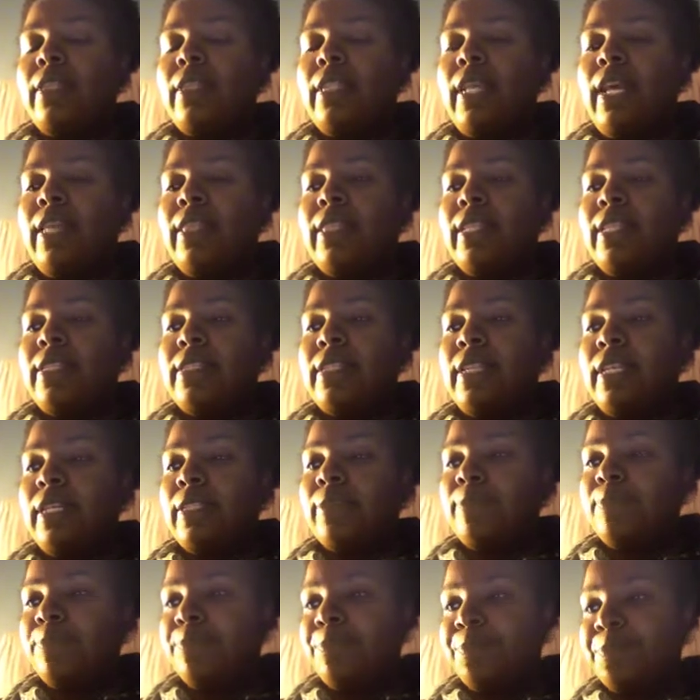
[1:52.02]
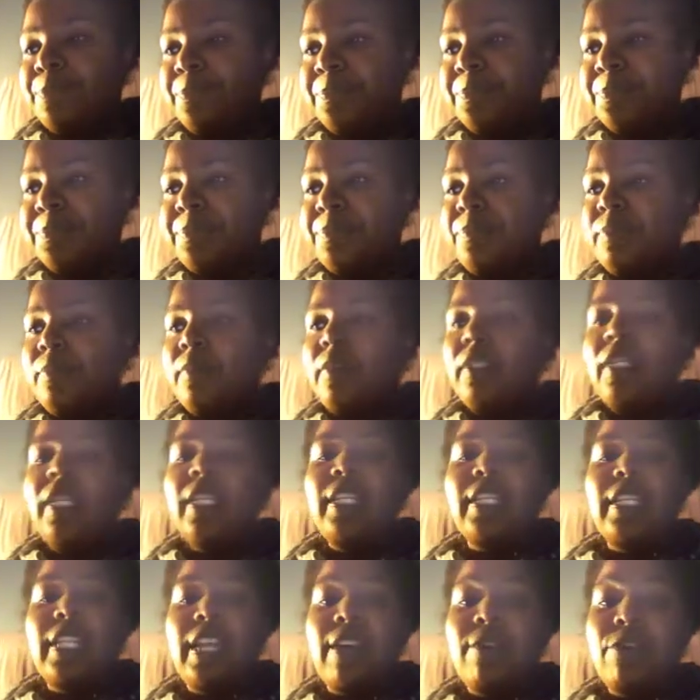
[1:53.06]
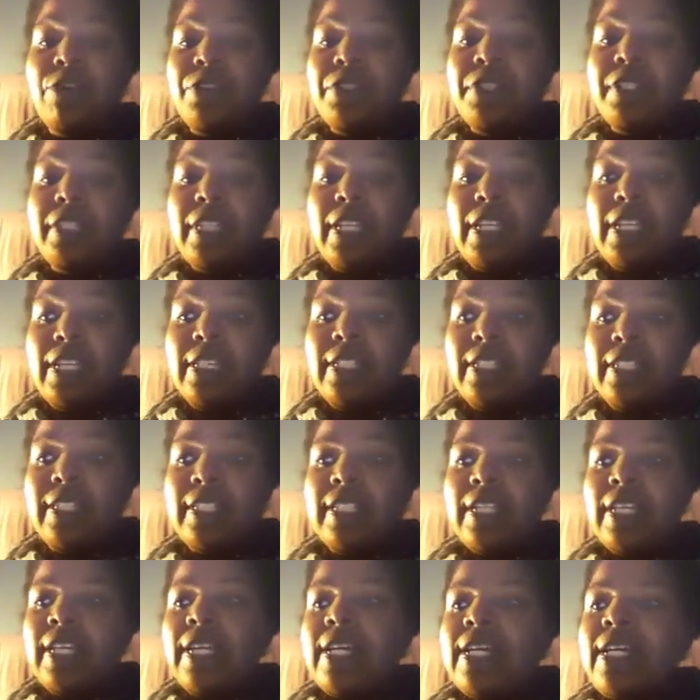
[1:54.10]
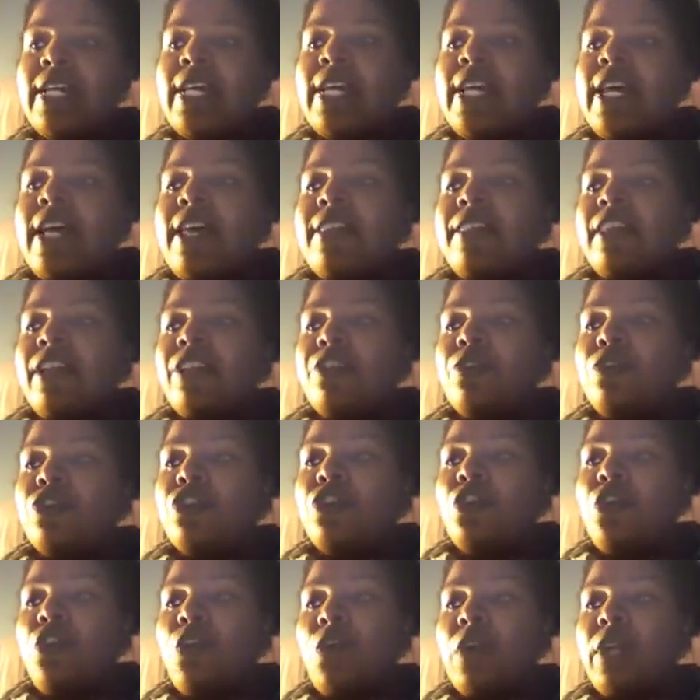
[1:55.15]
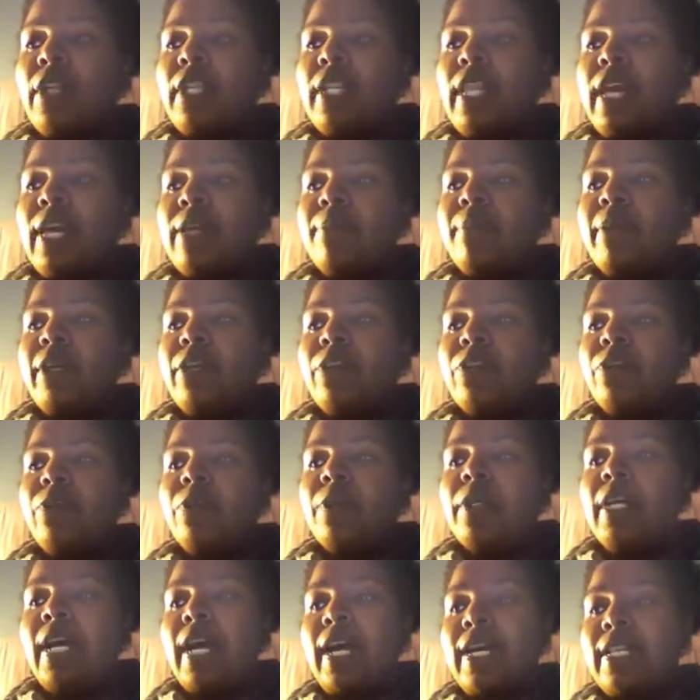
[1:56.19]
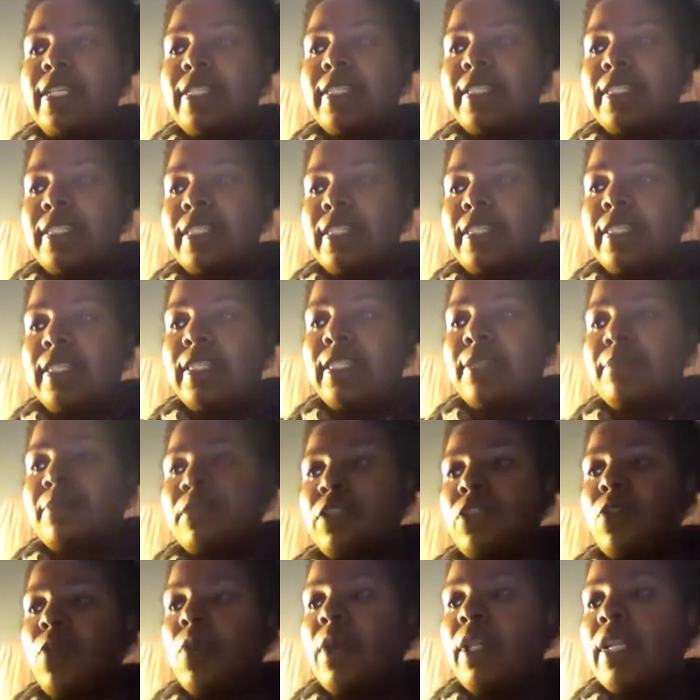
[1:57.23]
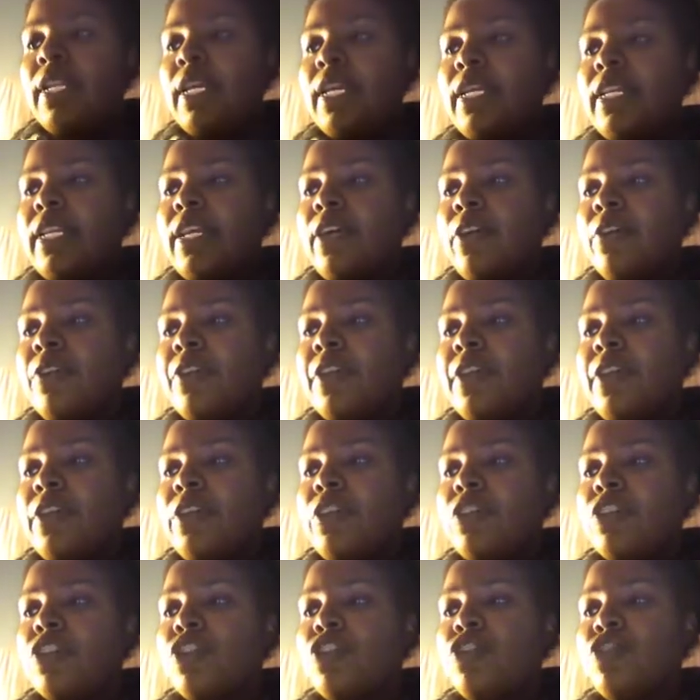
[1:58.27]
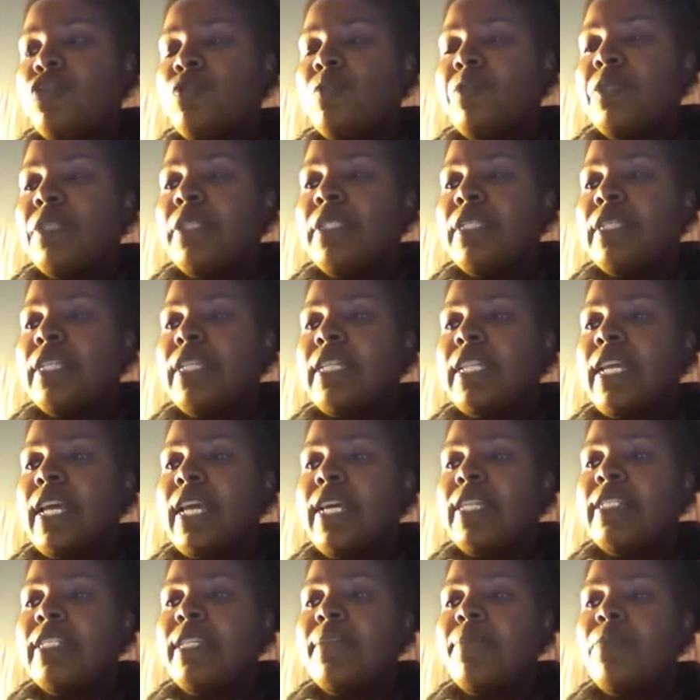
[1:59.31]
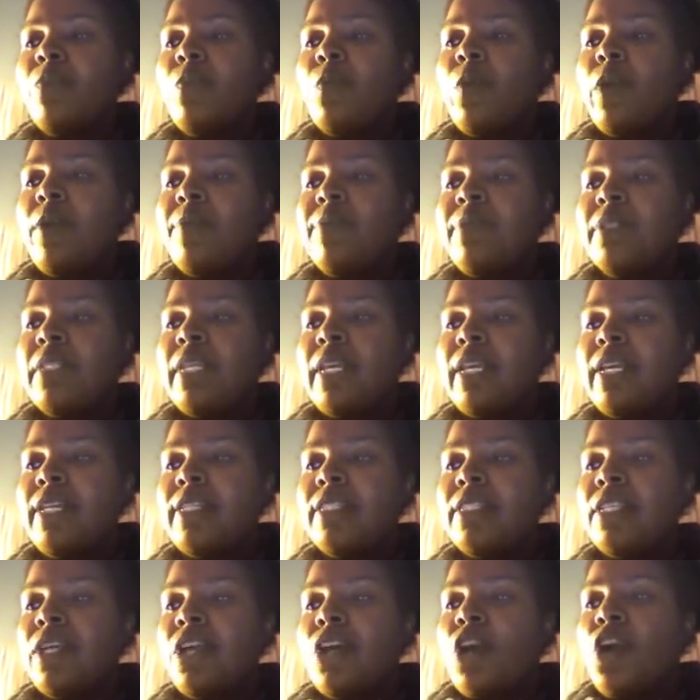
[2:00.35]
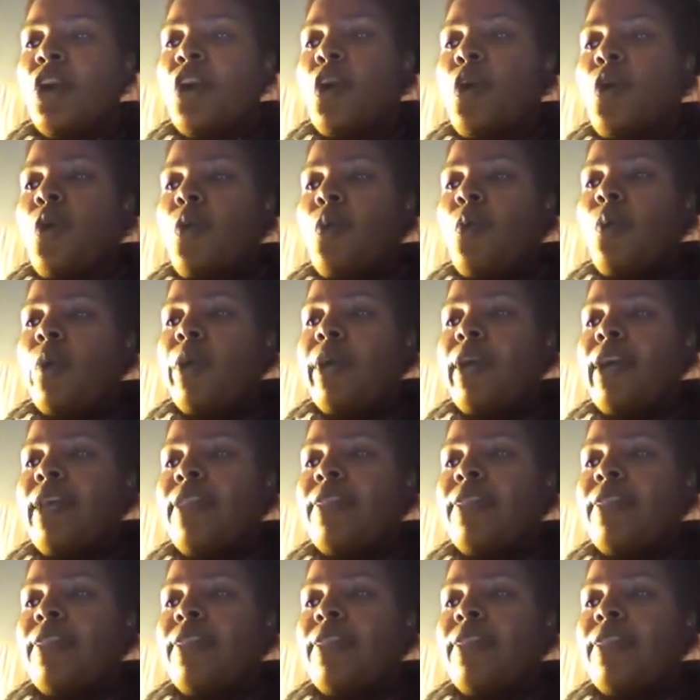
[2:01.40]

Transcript: at that time. Level 6, they use online medical guidance systems. Online healthcare consumers can access websites where